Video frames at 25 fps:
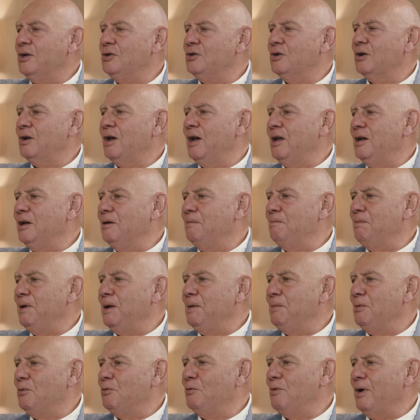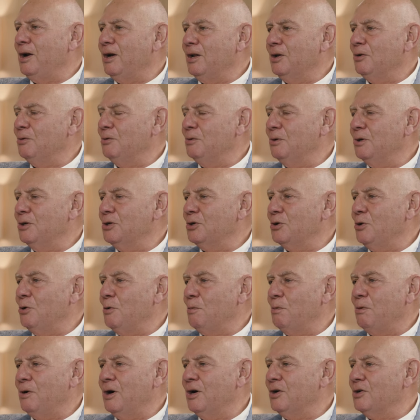educated people running all these
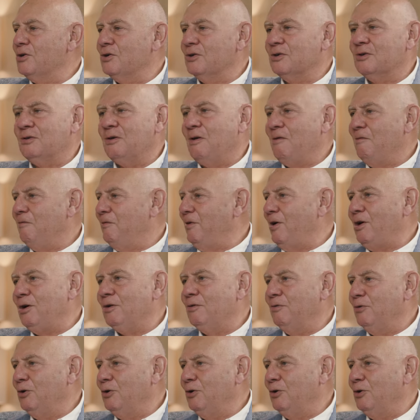corporations, very